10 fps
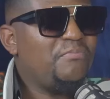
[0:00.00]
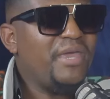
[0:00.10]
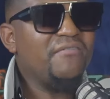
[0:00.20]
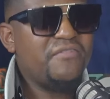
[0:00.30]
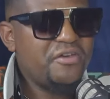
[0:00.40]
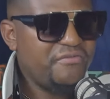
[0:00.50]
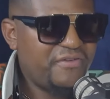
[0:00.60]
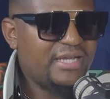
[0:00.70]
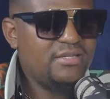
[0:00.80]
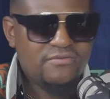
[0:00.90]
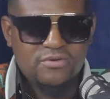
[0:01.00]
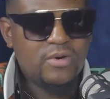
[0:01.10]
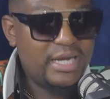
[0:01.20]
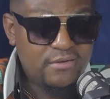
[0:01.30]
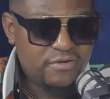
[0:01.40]
being very effective in
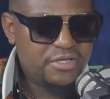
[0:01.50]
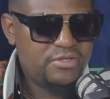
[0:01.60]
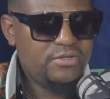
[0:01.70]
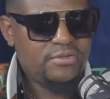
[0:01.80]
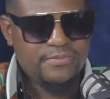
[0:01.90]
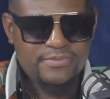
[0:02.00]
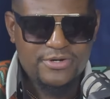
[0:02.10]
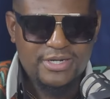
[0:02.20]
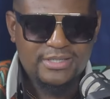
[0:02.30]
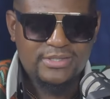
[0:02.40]
whatever you do, right?